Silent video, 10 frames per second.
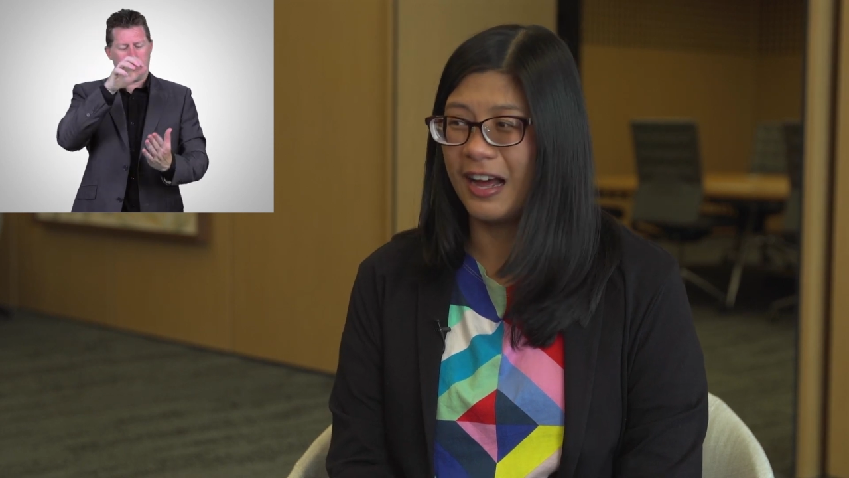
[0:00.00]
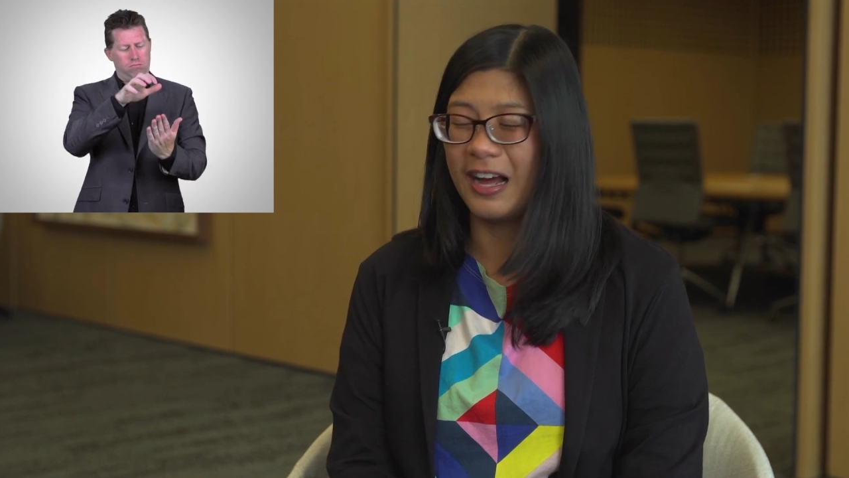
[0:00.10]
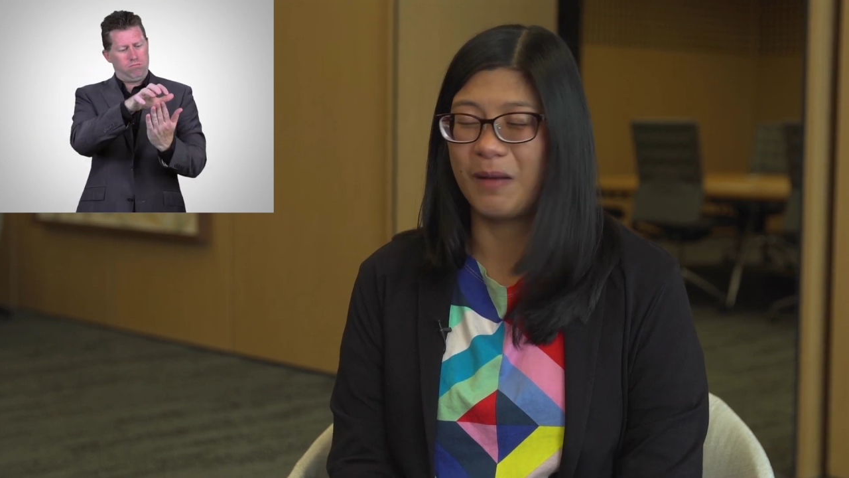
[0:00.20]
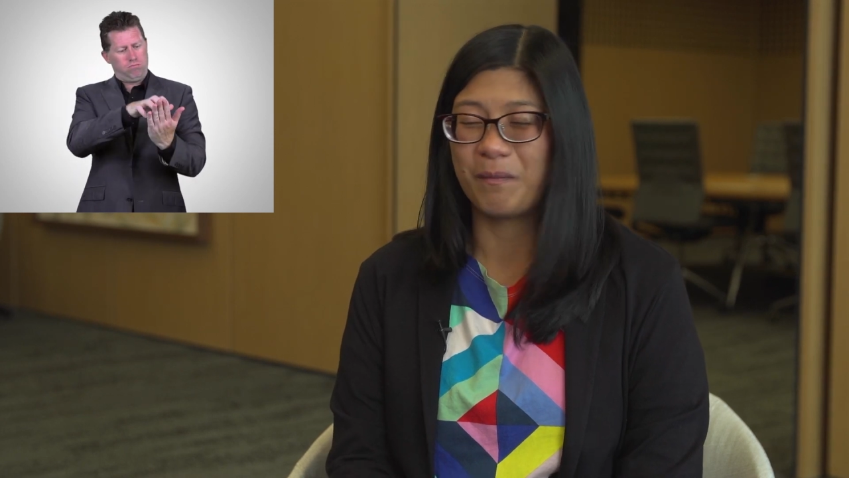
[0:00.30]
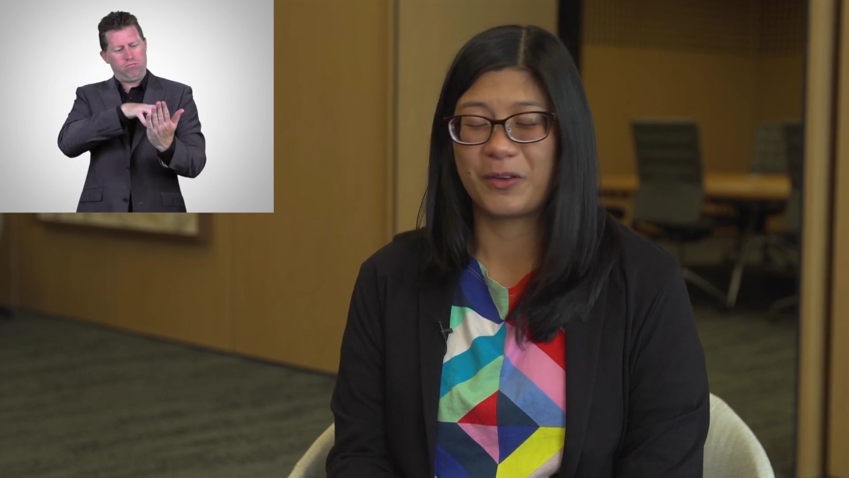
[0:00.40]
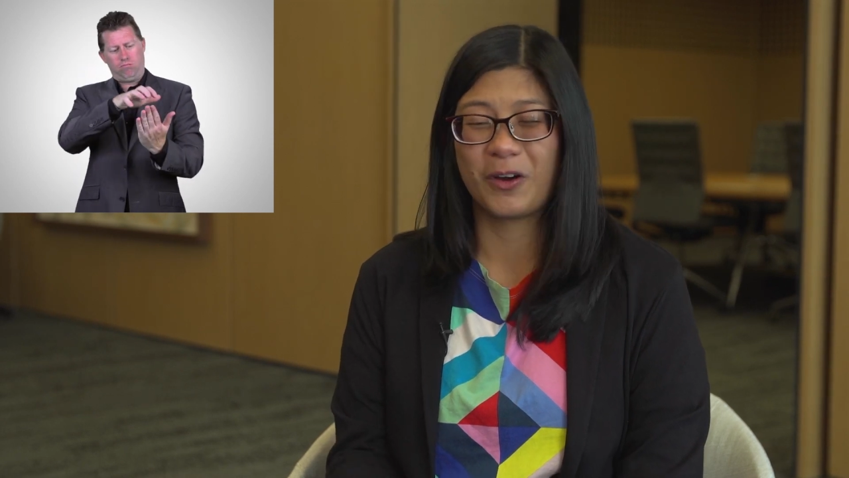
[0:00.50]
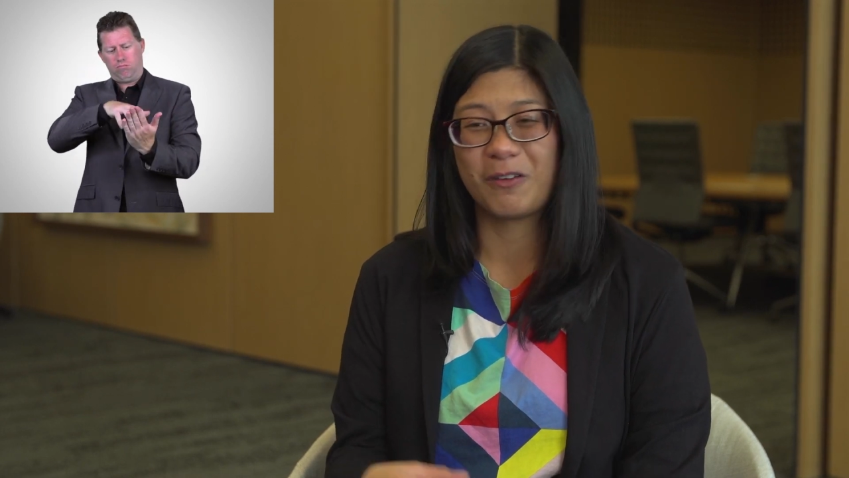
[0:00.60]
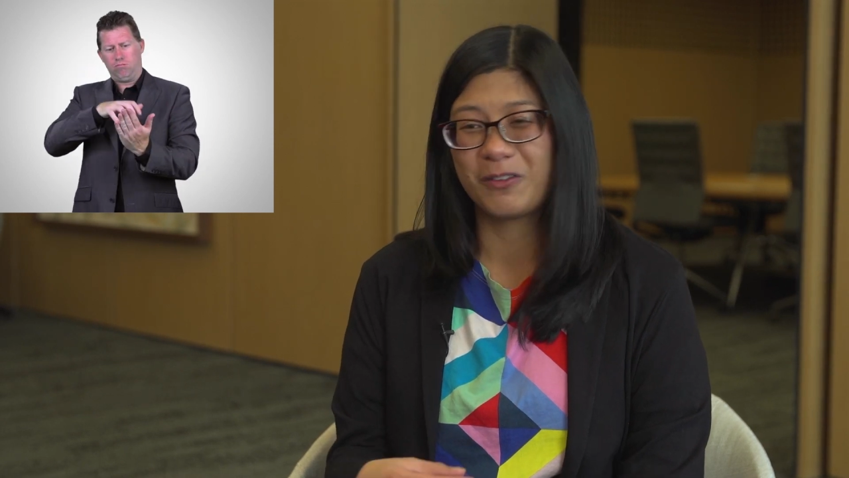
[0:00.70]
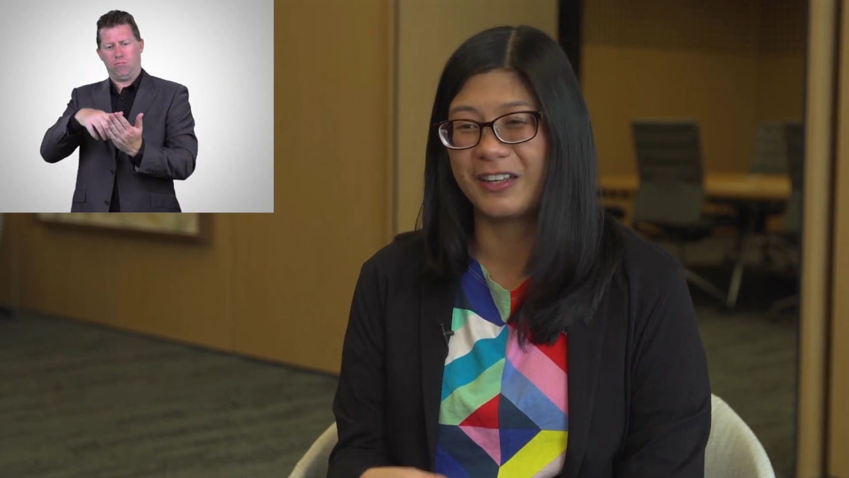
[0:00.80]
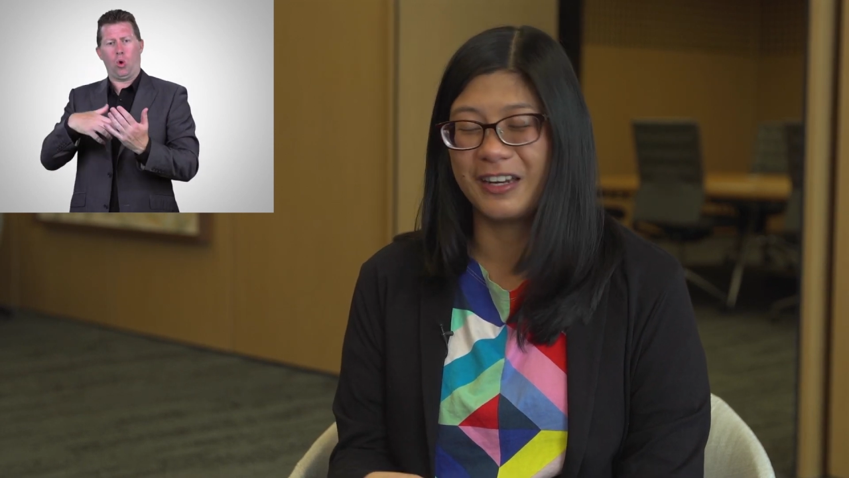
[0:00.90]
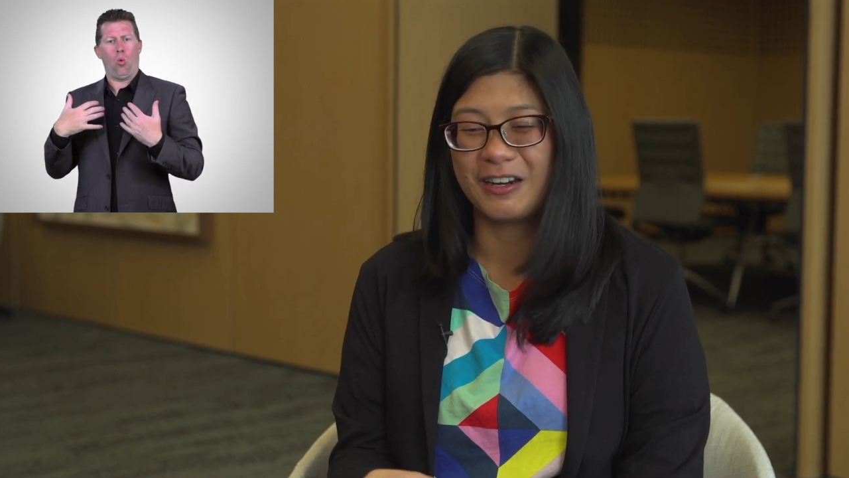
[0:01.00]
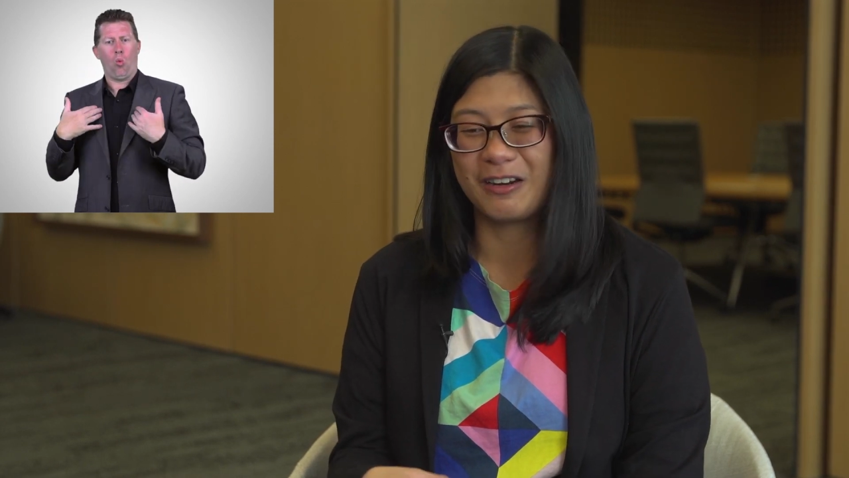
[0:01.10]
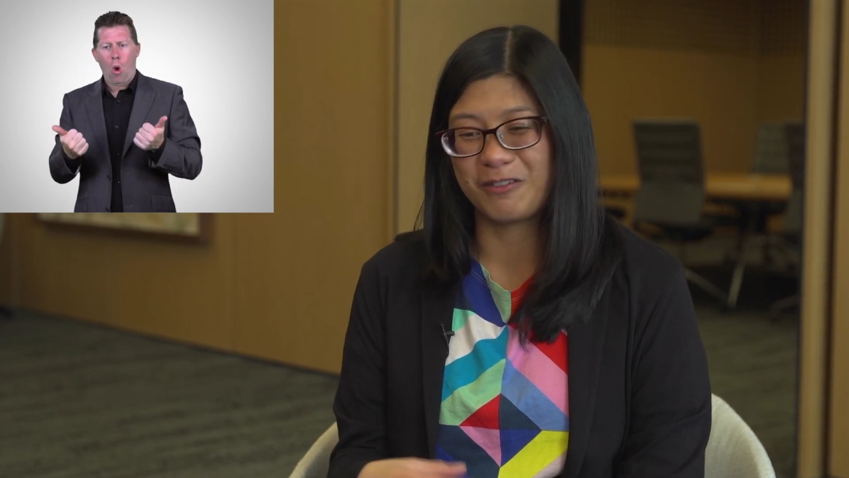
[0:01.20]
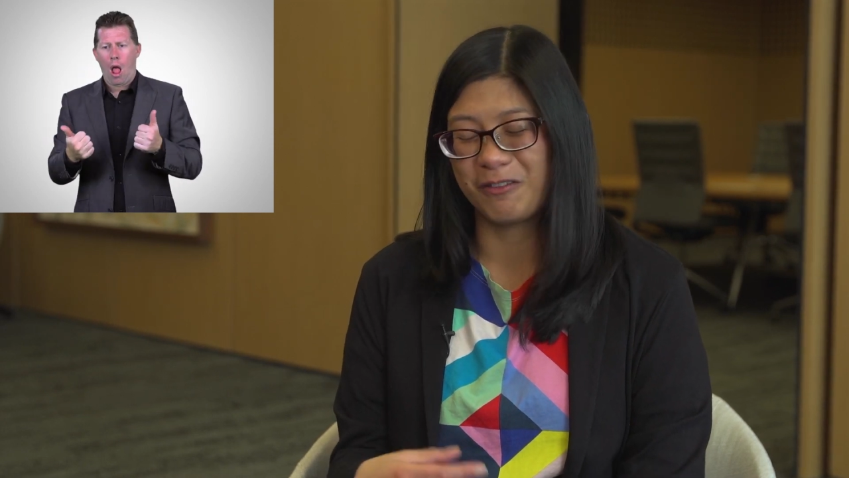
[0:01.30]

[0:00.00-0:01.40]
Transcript: Hopefully it